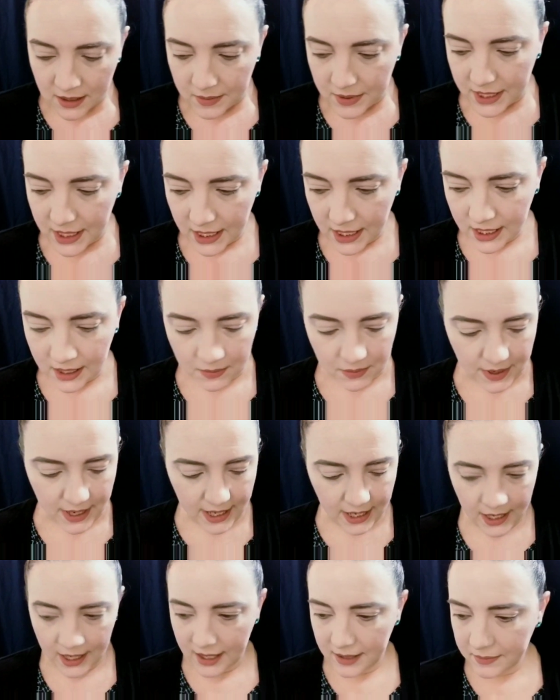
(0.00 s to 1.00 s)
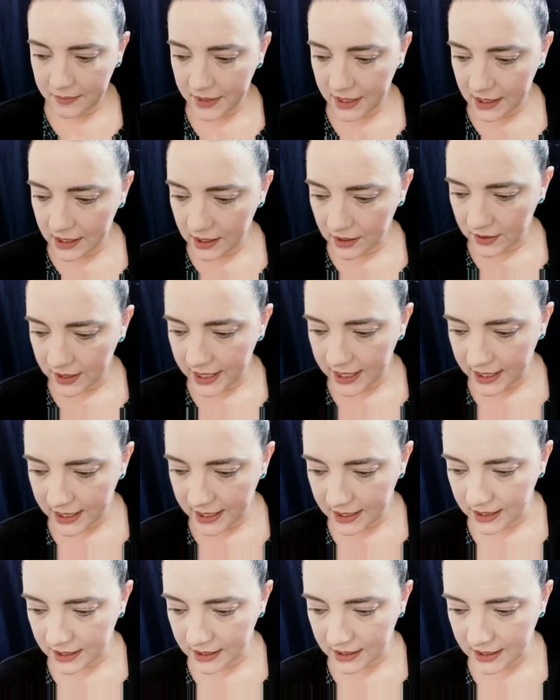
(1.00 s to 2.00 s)
But anyway, I'm going to go
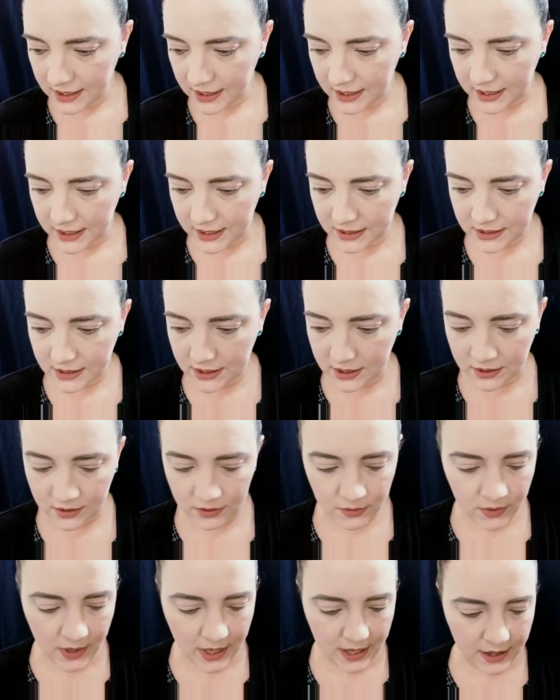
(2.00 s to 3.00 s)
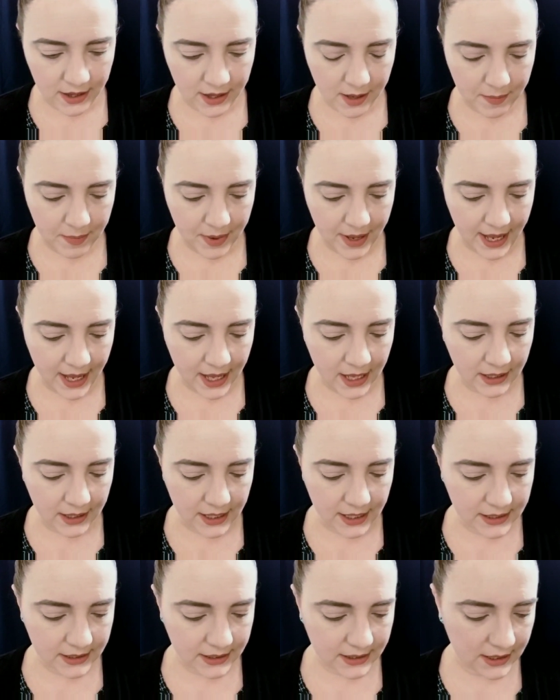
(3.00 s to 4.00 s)
ahead and get into the
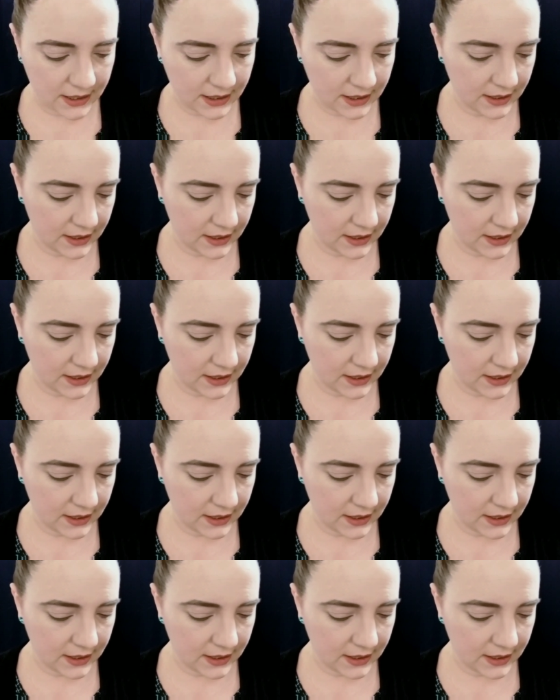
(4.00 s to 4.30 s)
palette.